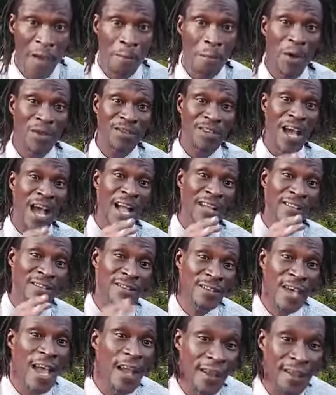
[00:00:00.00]
But I
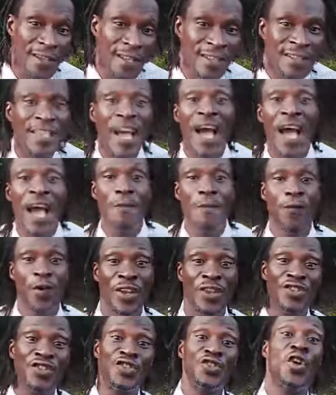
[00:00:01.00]
take the time for
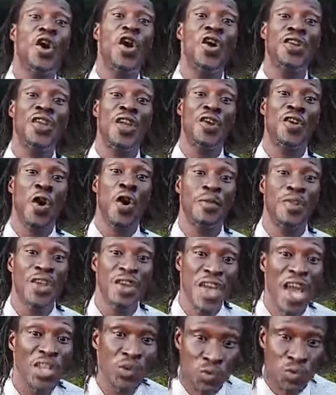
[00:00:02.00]
the Sidon, they
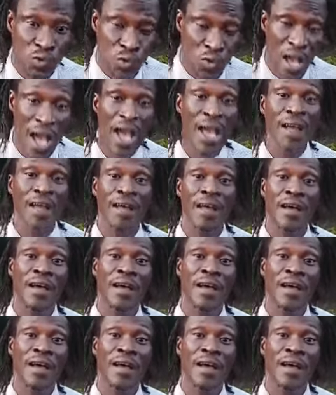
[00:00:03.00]
communicate with una.